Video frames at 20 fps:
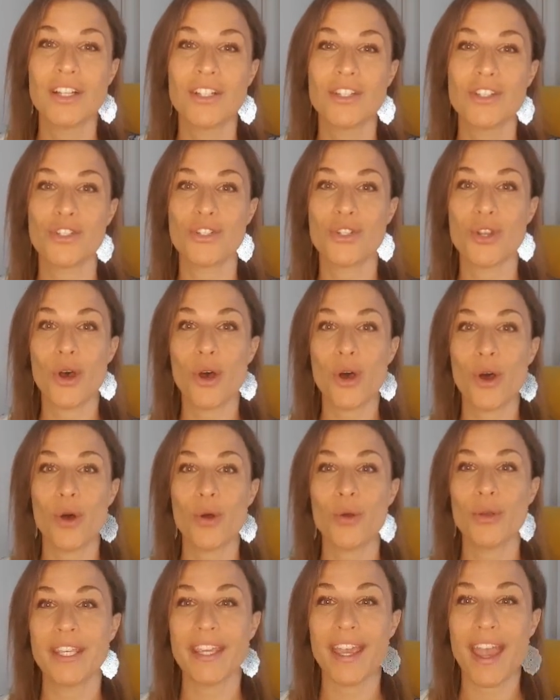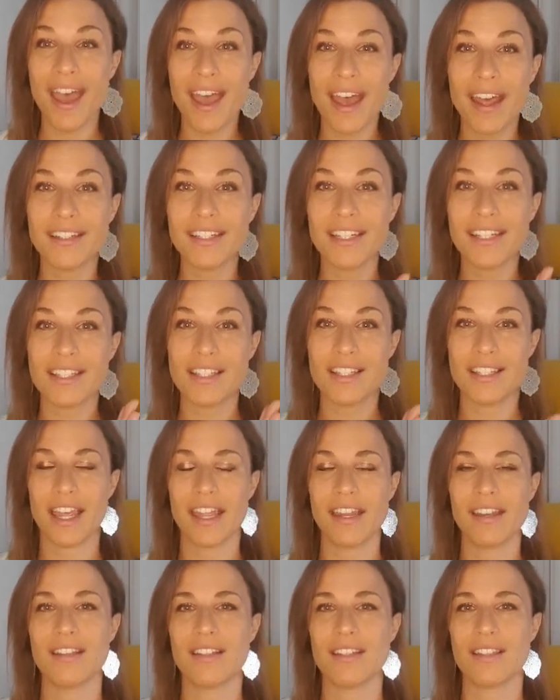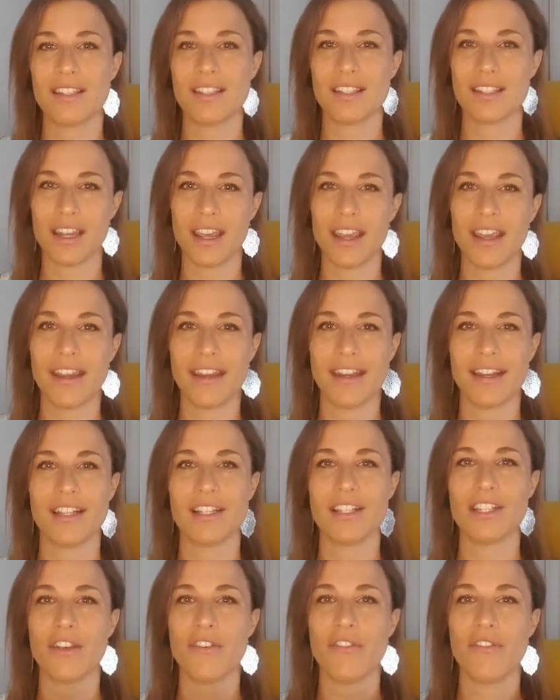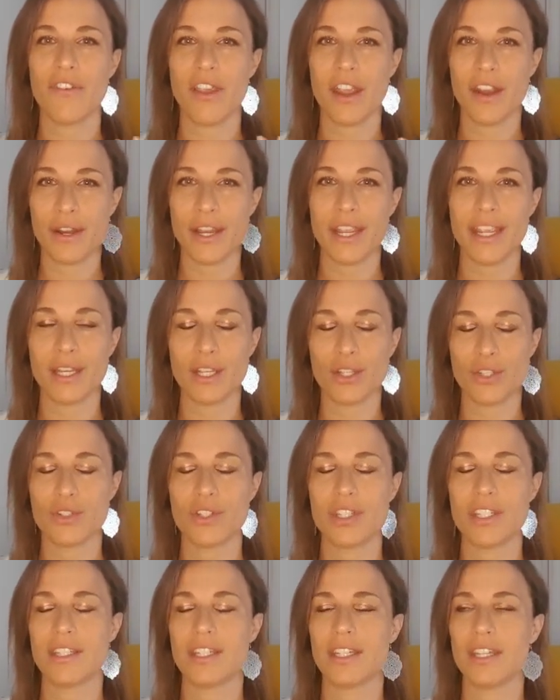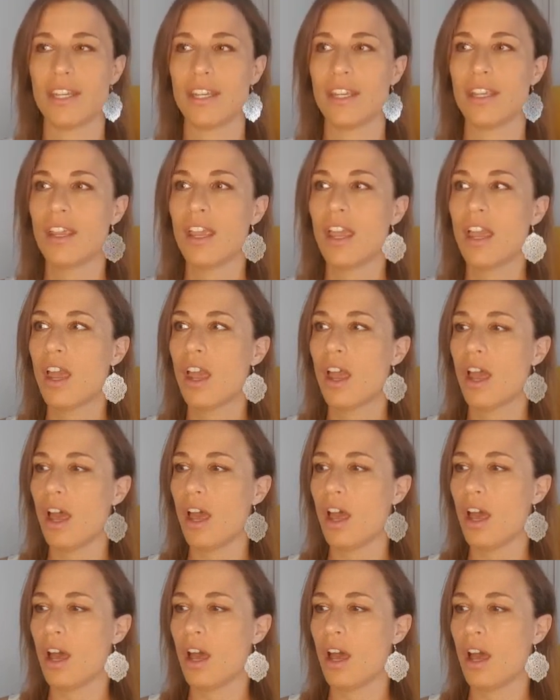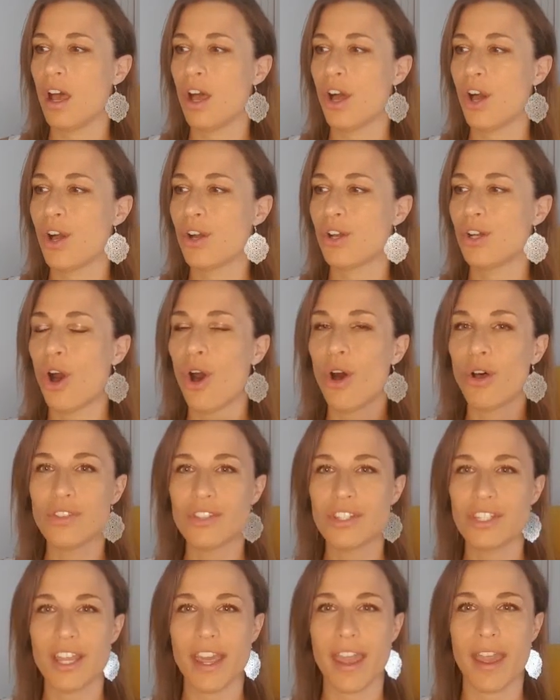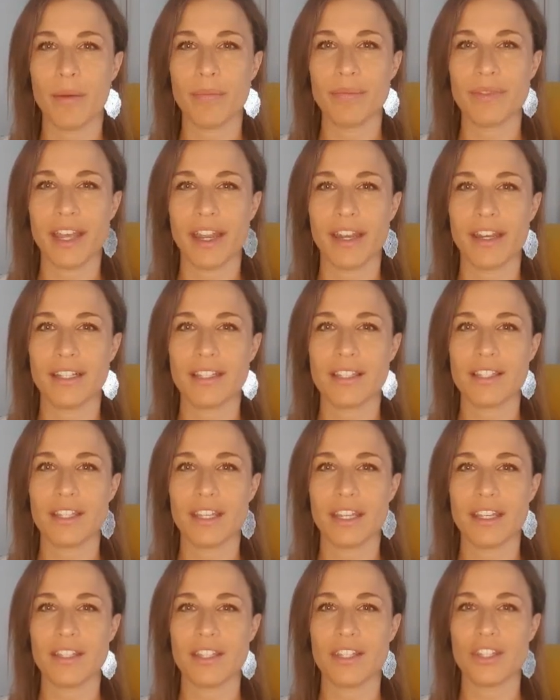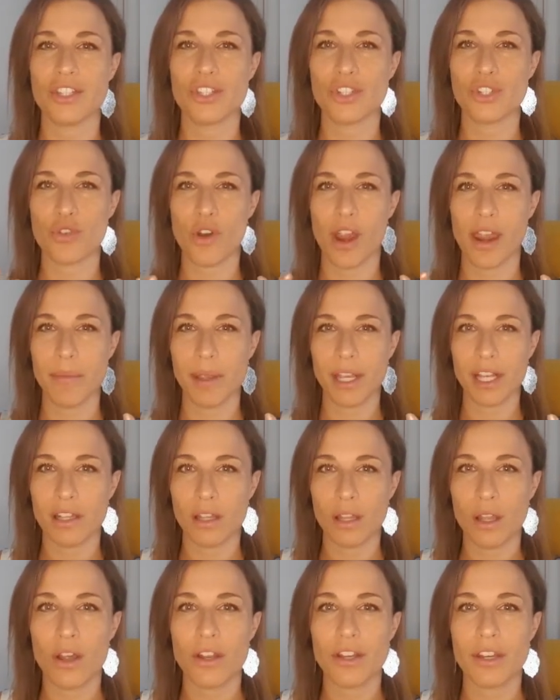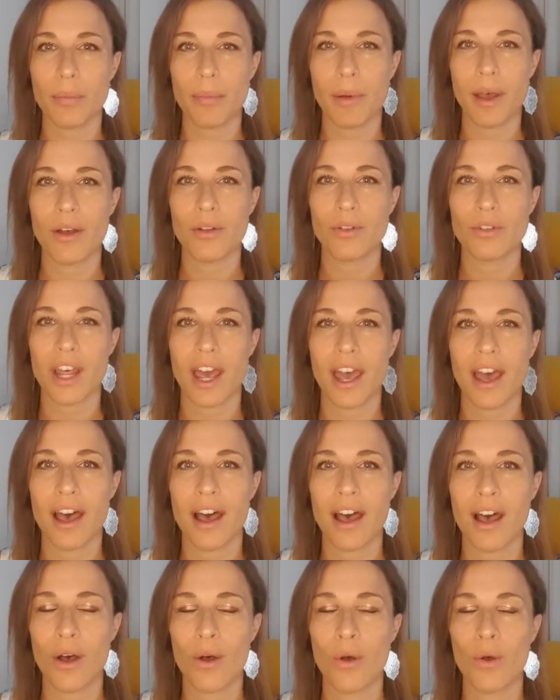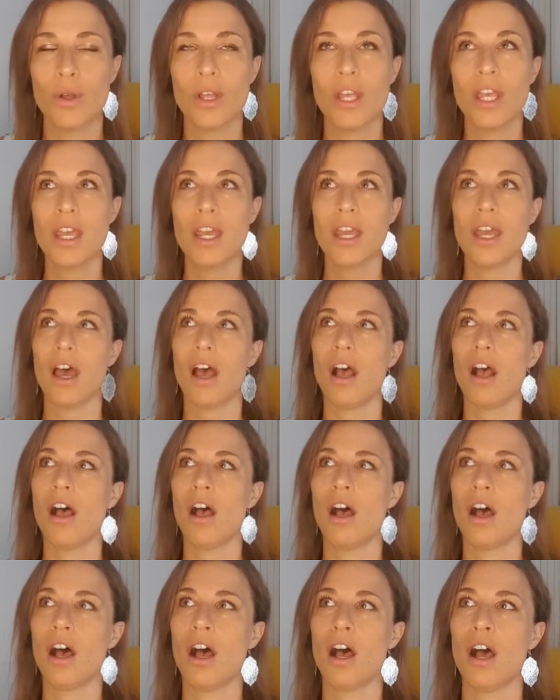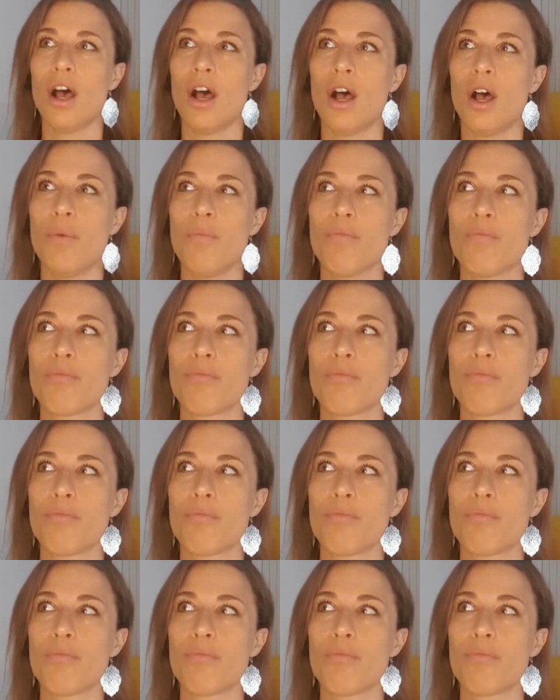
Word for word: So yeah, the ascendant sign, it's a very interesting uh, concept and it's it's describing a lot about how uh,